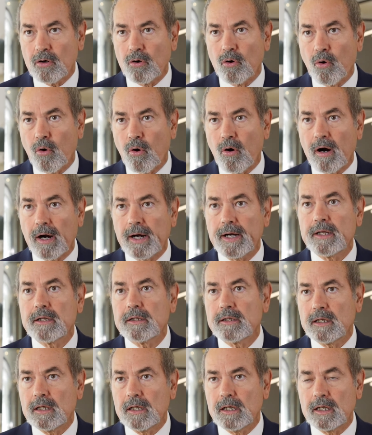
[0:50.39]
or
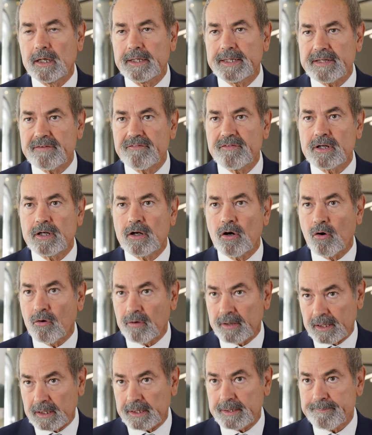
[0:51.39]
given
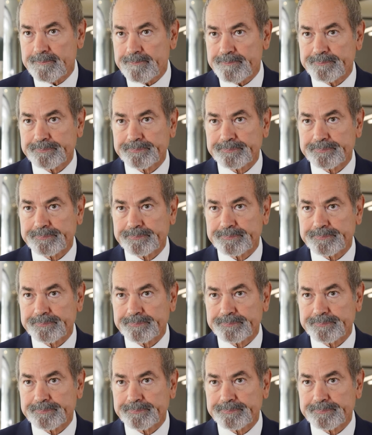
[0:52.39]
orally.